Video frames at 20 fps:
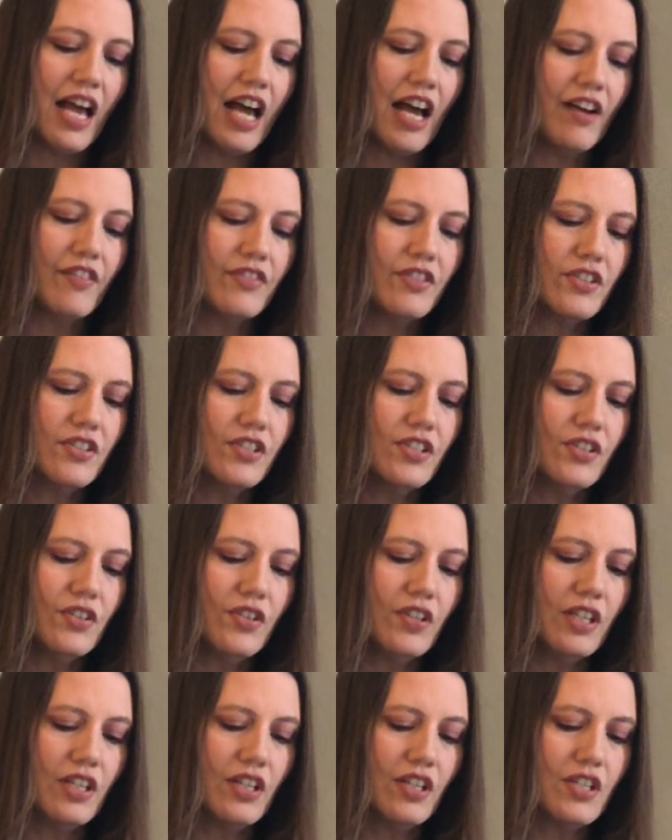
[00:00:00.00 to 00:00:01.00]
After two
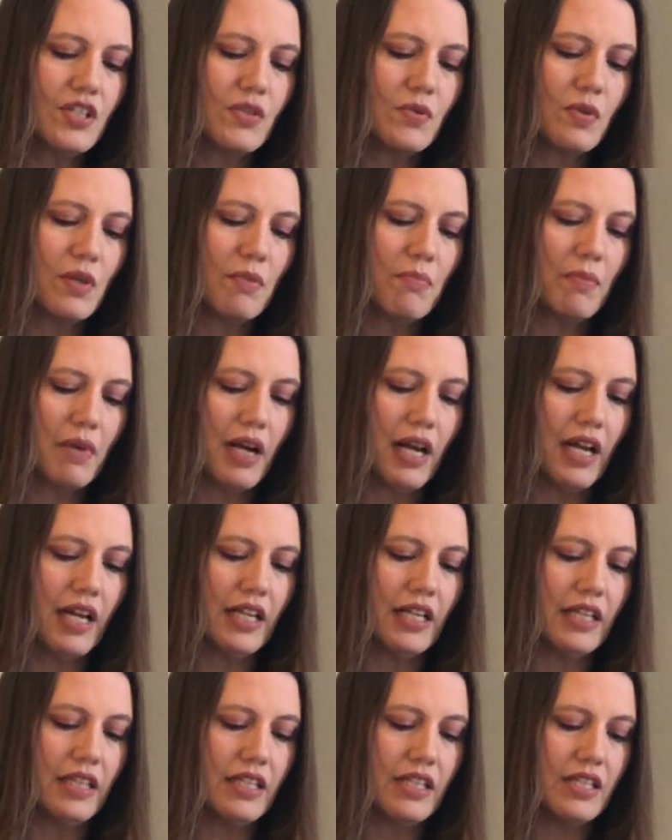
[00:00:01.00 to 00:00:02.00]
years went by
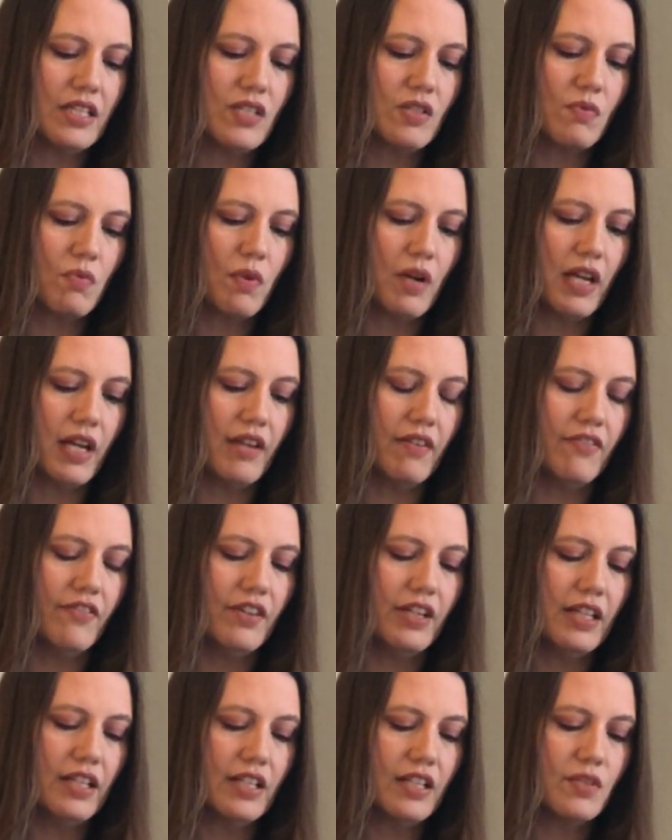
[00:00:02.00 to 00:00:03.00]
in this way,
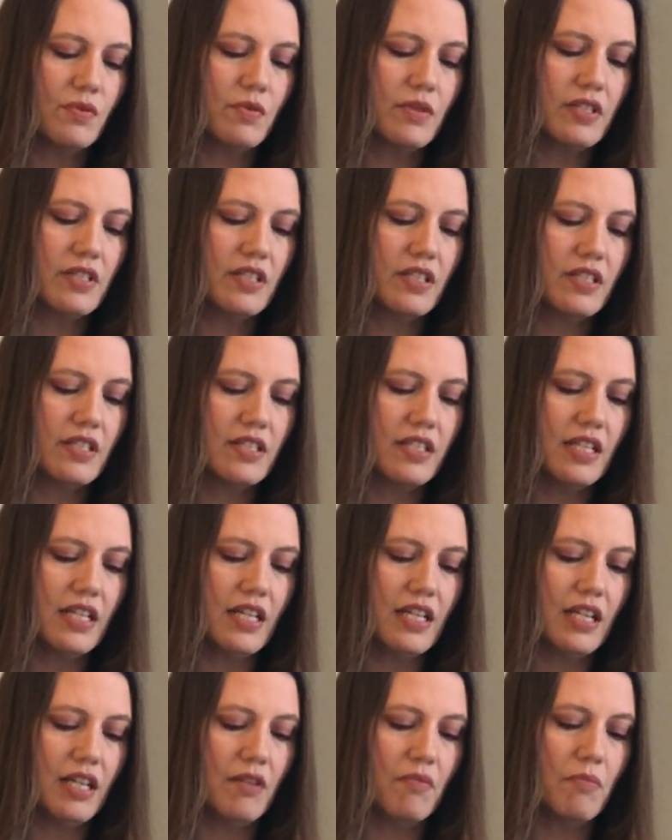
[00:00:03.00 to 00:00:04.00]
Felix was
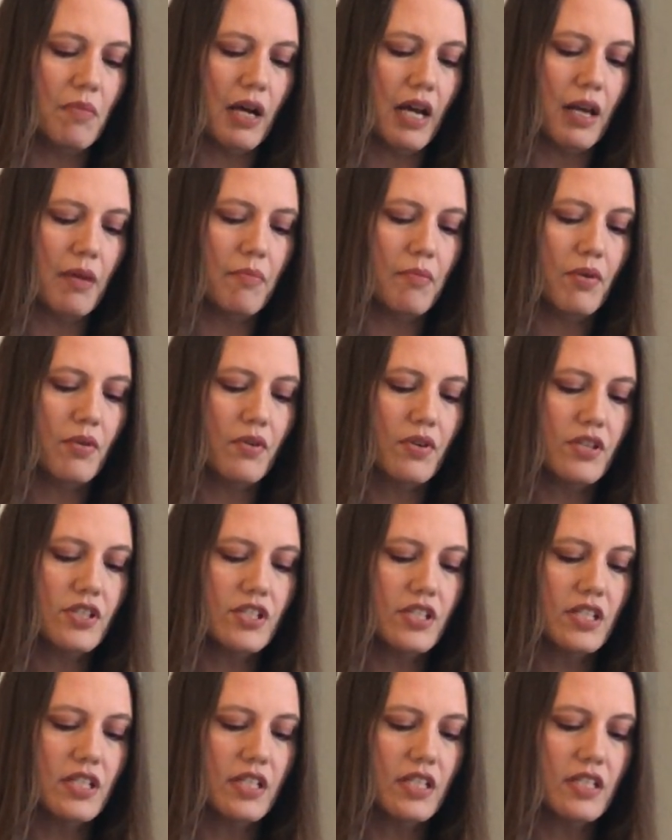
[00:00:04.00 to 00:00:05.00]
succeeded by
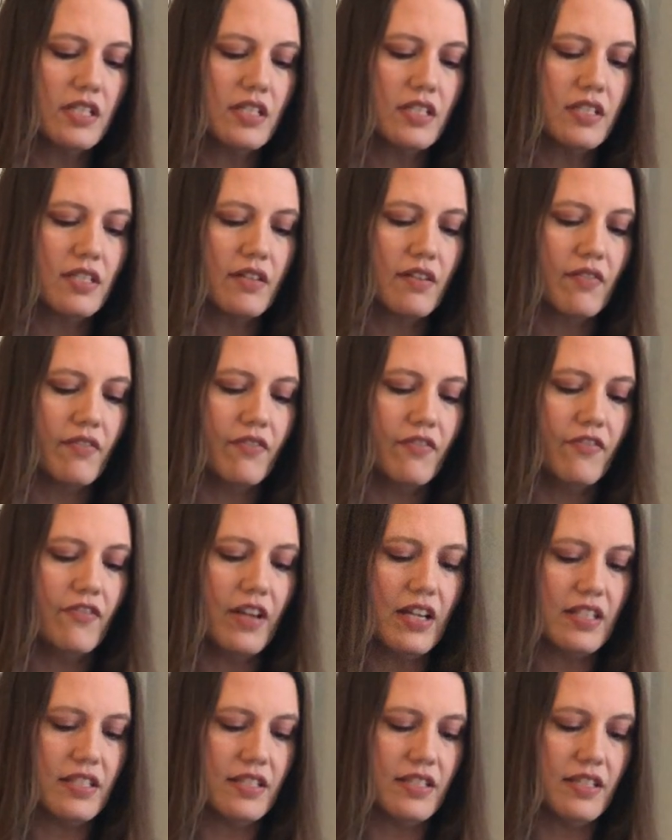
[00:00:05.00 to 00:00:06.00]
Porcius
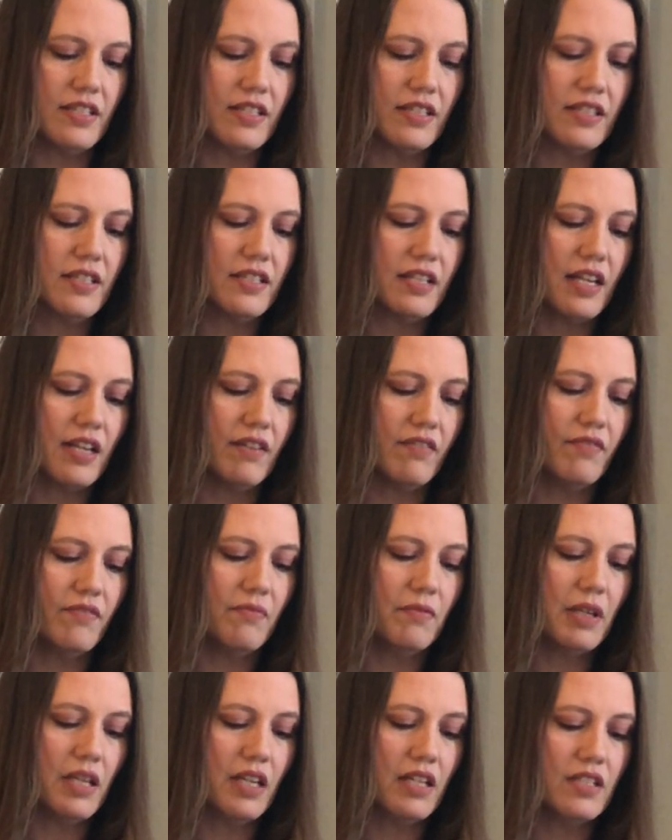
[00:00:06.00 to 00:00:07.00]
Festus, and
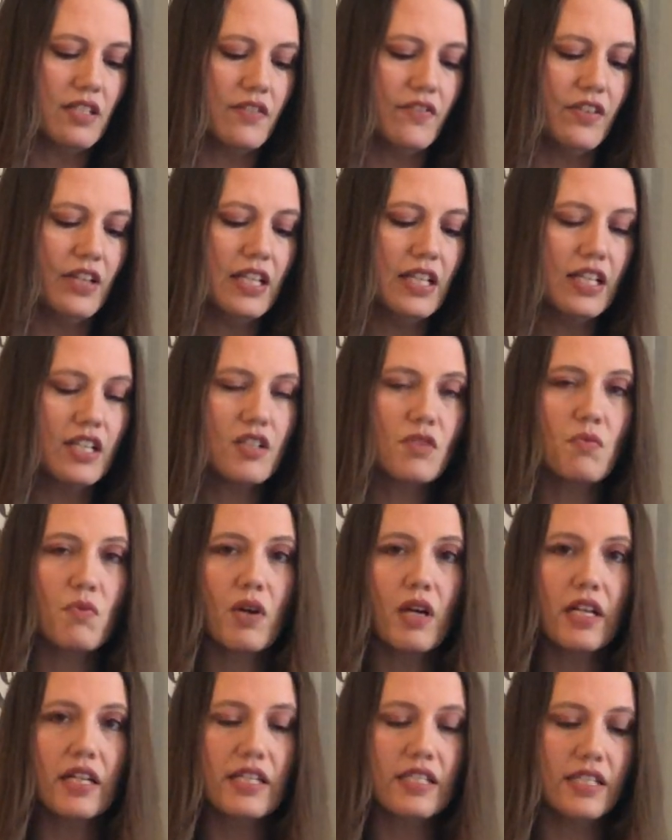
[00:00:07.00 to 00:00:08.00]
because Felix
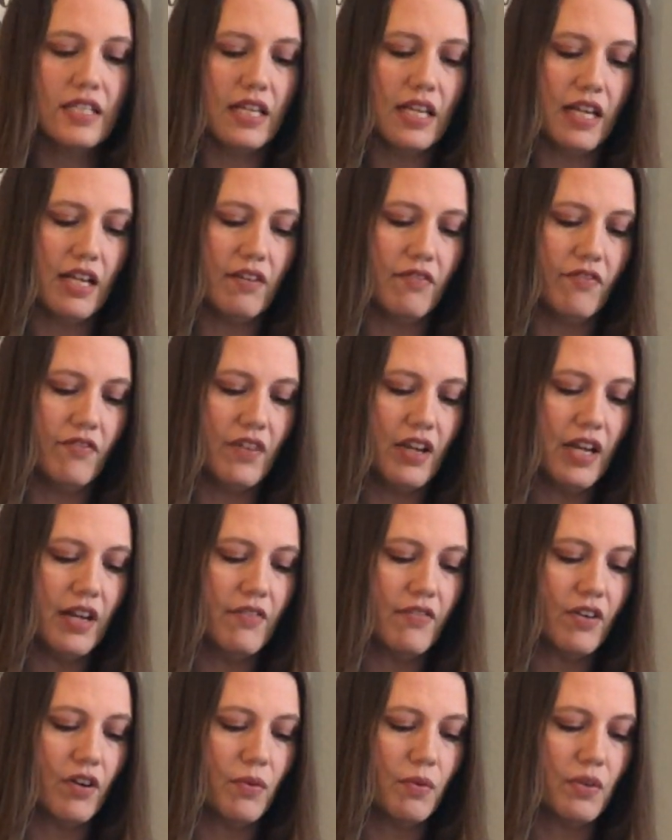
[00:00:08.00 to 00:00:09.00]
wanted to gain
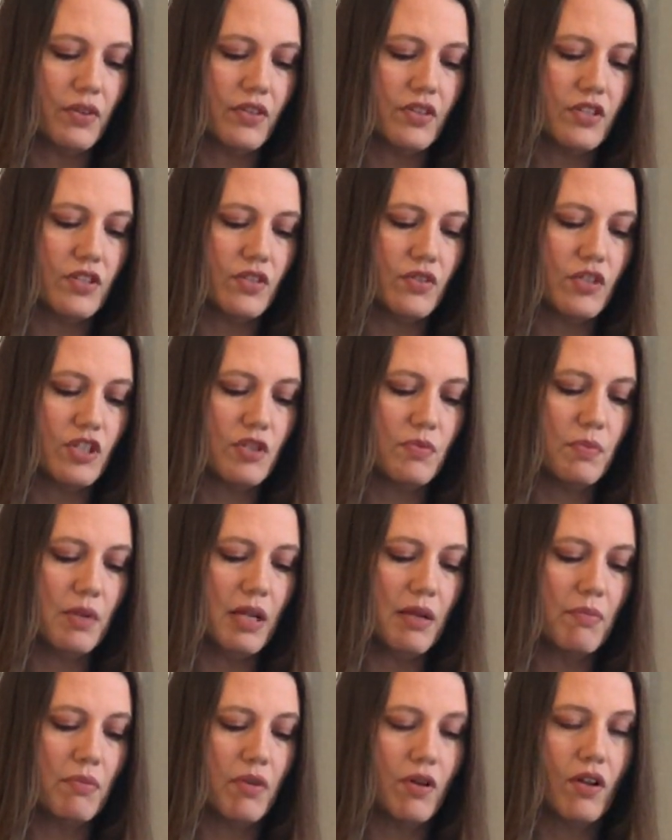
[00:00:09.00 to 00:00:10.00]
favor with the Jewish
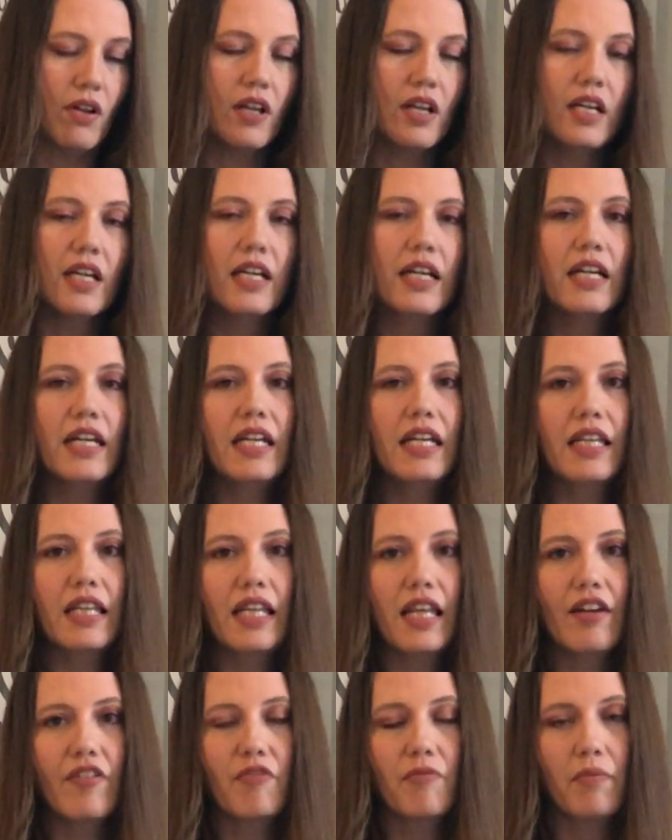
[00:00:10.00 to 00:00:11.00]
people, he
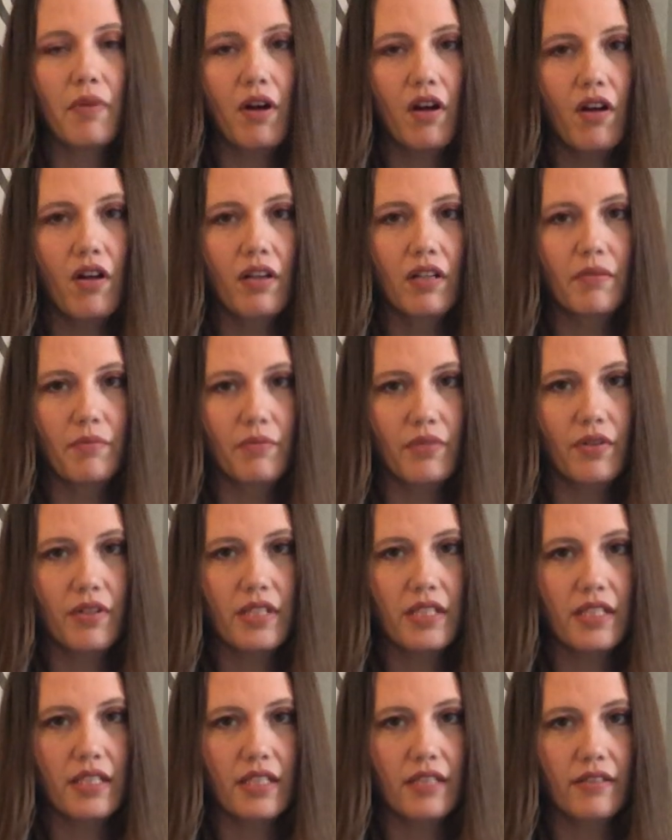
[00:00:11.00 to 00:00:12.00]
left Paul in
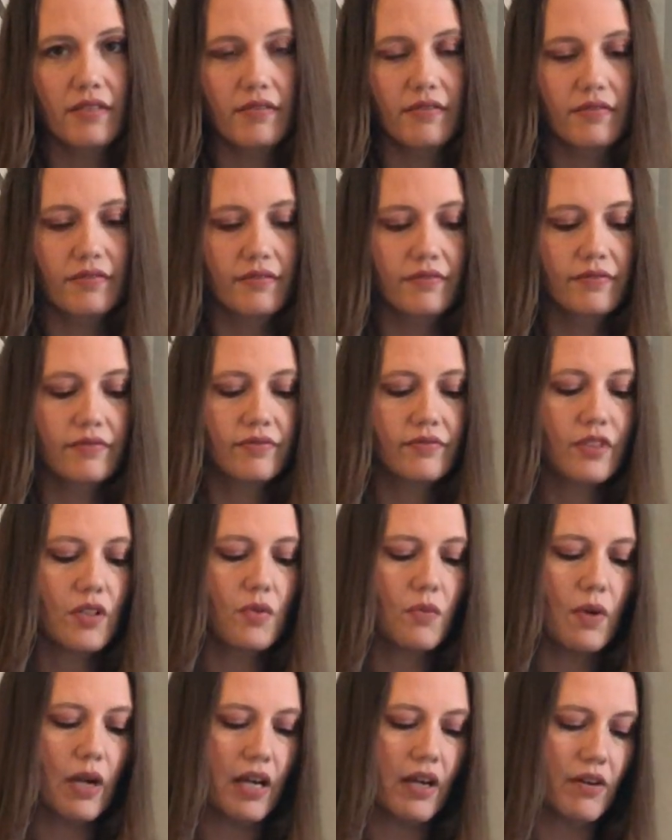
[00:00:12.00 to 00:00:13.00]
prison.
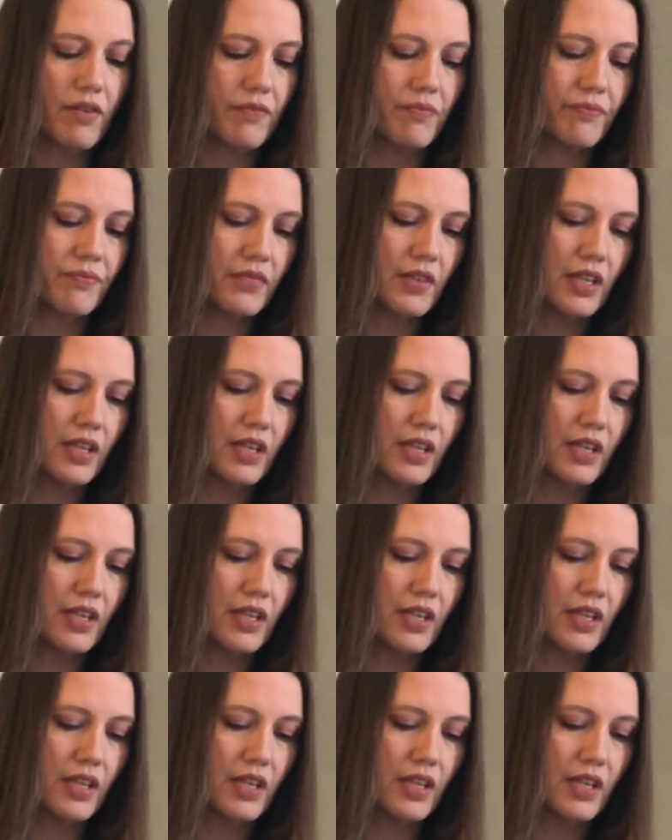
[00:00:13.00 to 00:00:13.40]
Wow.